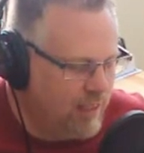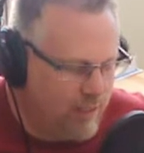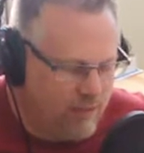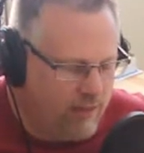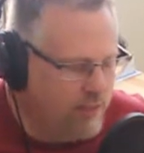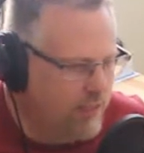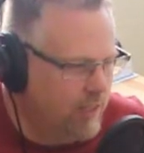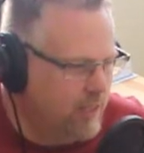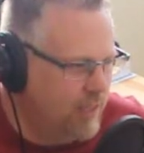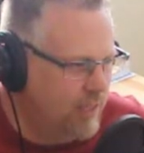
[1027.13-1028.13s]
on your
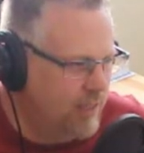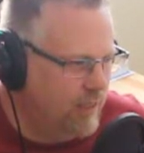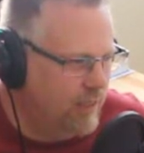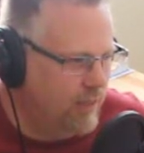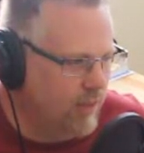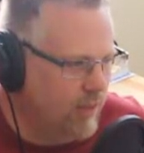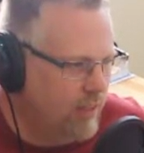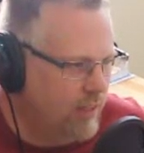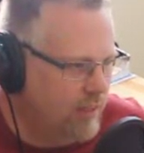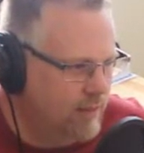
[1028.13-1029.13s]
TRS-80, you could
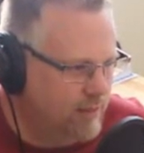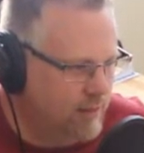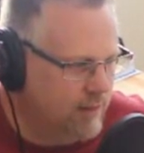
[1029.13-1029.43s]
log in